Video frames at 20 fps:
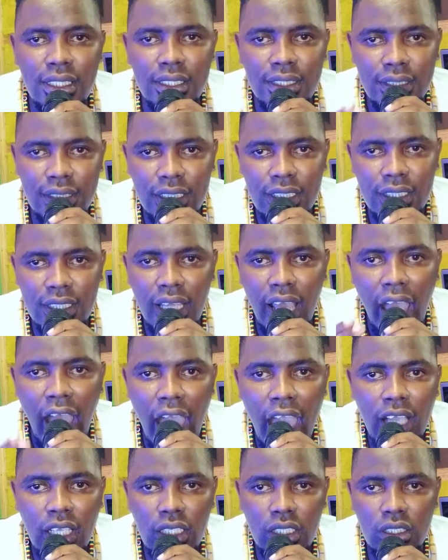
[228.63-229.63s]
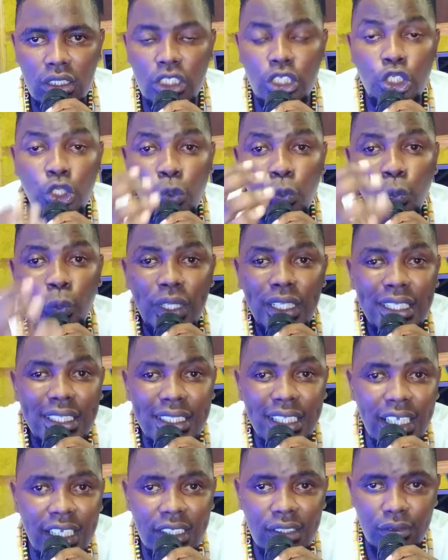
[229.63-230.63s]
need again, you will
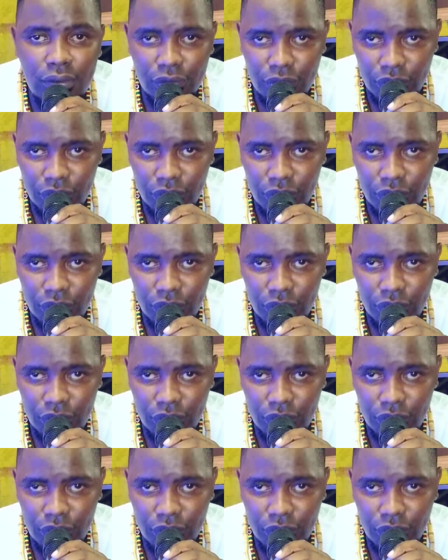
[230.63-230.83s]
need